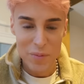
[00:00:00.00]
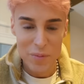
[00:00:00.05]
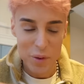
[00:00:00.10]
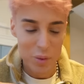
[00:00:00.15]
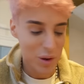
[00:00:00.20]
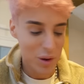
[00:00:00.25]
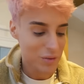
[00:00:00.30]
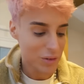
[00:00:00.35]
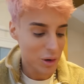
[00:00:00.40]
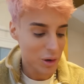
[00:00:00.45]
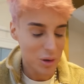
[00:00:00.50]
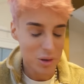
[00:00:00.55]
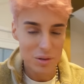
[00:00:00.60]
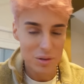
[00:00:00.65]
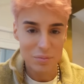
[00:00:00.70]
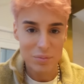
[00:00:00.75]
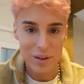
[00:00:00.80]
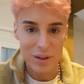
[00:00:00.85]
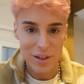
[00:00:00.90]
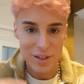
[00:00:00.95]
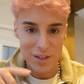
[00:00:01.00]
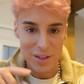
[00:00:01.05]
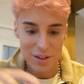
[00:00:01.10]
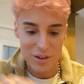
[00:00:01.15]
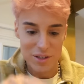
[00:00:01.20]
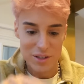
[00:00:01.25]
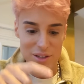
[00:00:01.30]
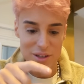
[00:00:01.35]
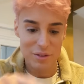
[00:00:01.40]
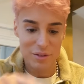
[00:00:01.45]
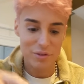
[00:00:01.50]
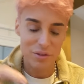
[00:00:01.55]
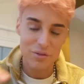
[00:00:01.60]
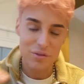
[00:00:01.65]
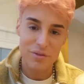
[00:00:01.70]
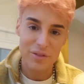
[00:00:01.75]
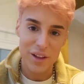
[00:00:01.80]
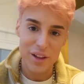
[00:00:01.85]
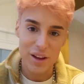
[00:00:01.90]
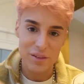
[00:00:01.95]
Whenever I go to a place and there's different
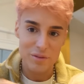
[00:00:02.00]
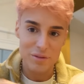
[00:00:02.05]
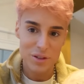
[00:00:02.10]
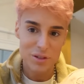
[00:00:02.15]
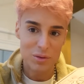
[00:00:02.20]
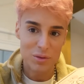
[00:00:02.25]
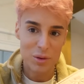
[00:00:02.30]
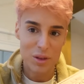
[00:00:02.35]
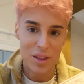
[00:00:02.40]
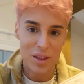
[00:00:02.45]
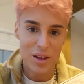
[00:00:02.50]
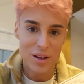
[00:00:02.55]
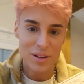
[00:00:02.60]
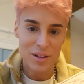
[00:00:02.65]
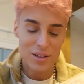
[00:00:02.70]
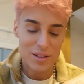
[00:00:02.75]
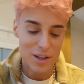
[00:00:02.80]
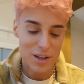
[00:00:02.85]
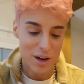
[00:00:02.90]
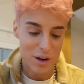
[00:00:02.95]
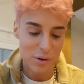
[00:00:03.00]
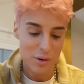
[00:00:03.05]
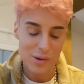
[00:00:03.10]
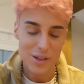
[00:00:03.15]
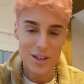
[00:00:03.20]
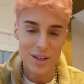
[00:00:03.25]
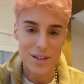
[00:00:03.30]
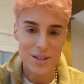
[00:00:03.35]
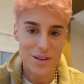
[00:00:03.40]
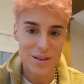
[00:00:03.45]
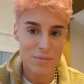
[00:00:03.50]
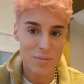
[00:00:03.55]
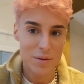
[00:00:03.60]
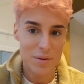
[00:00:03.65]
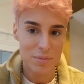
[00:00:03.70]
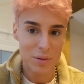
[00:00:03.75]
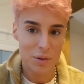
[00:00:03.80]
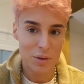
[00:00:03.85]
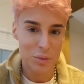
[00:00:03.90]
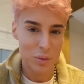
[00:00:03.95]
flavors for things, I always ask the
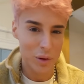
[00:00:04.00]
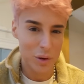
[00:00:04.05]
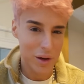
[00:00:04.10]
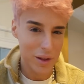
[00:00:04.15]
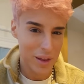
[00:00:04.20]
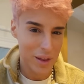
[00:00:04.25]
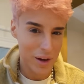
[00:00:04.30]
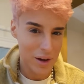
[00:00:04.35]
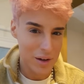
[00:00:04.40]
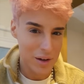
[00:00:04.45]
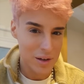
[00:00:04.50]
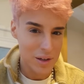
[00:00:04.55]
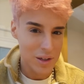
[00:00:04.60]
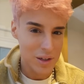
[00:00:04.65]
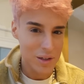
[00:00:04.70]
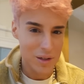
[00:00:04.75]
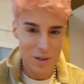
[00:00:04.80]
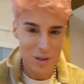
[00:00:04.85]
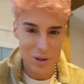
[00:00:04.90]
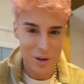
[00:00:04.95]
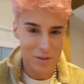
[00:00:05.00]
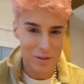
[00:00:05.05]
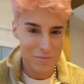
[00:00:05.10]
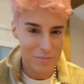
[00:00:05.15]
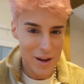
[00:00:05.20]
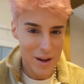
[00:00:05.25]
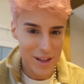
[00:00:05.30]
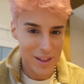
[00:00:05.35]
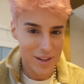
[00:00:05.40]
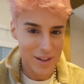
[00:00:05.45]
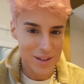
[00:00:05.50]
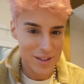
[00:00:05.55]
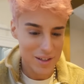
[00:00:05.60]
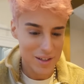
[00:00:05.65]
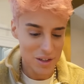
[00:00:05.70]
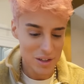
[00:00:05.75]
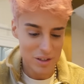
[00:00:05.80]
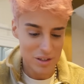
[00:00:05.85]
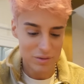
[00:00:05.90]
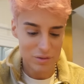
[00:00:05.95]
people who work there to sort of make the
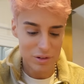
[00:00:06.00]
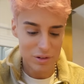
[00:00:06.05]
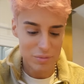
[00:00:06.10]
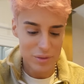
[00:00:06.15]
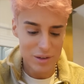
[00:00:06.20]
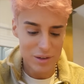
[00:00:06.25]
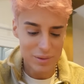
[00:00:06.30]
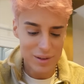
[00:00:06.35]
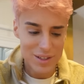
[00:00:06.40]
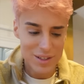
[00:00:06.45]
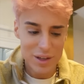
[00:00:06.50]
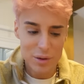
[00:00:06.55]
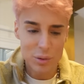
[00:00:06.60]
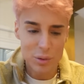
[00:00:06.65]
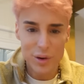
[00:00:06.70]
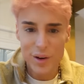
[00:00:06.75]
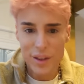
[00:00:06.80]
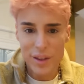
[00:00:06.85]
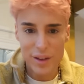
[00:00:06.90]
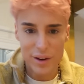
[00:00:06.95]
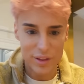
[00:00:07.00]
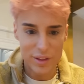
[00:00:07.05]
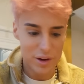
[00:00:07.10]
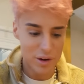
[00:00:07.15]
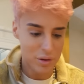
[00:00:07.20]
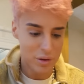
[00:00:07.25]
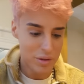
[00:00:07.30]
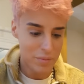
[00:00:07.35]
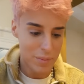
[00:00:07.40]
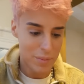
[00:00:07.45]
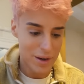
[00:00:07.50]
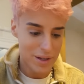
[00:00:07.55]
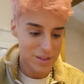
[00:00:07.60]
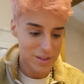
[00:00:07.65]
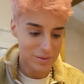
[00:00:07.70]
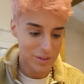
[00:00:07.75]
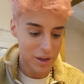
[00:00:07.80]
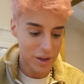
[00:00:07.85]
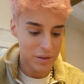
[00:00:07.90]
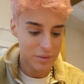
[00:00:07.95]
decision for me because they work there. They know the
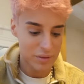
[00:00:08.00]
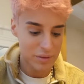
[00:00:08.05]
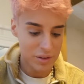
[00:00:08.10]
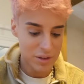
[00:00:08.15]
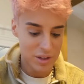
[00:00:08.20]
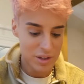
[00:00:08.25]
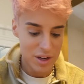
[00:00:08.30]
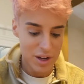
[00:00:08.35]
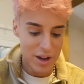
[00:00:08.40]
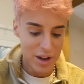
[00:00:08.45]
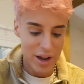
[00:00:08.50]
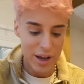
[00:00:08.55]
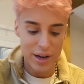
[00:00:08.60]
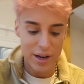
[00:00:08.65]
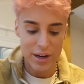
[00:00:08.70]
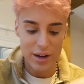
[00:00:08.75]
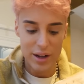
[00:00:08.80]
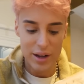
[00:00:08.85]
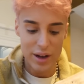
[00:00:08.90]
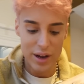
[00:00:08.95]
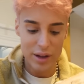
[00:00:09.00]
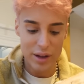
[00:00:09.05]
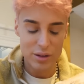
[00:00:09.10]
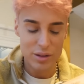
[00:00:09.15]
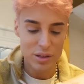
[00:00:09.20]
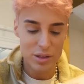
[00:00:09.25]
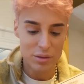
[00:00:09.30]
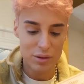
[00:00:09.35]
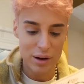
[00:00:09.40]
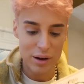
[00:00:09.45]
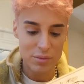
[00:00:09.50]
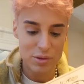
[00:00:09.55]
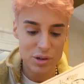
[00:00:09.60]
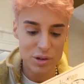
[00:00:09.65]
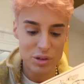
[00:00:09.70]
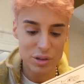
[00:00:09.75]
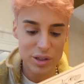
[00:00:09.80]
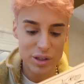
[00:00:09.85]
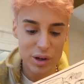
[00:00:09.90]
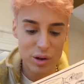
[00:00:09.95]
best flavors. And also, I'm
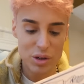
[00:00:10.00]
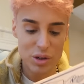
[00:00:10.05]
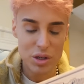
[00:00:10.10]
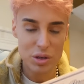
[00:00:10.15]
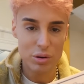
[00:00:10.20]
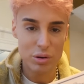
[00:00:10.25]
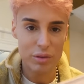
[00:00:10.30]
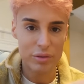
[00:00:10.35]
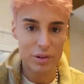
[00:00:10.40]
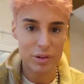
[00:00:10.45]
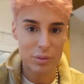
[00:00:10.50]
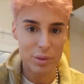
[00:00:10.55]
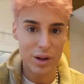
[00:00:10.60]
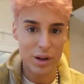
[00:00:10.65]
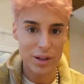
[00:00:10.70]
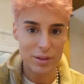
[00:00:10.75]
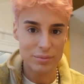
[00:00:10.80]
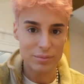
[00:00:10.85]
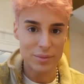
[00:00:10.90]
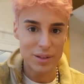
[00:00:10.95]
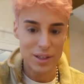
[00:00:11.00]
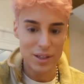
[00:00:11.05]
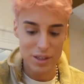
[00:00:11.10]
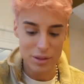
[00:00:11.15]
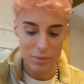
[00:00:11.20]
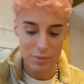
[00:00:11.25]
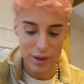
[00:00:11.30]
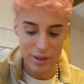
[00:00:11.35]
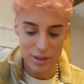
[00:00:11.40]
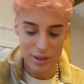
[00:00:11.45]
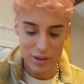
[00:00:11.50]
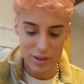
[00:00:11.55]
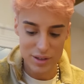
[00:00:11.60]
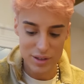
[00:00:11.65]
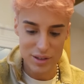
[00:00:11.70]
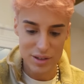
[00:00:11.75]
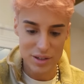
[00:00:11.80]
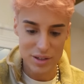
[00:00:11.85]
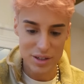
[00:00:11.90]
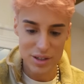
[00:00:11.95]
usually too overwhelmed to make the
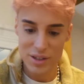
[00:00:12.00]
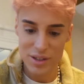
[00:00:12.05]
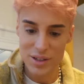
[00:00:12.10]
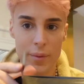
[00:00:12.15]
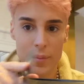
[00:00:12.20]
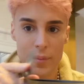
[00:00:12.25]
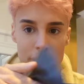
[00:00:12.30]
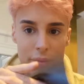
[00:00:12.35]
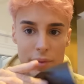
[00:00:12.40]
decisions.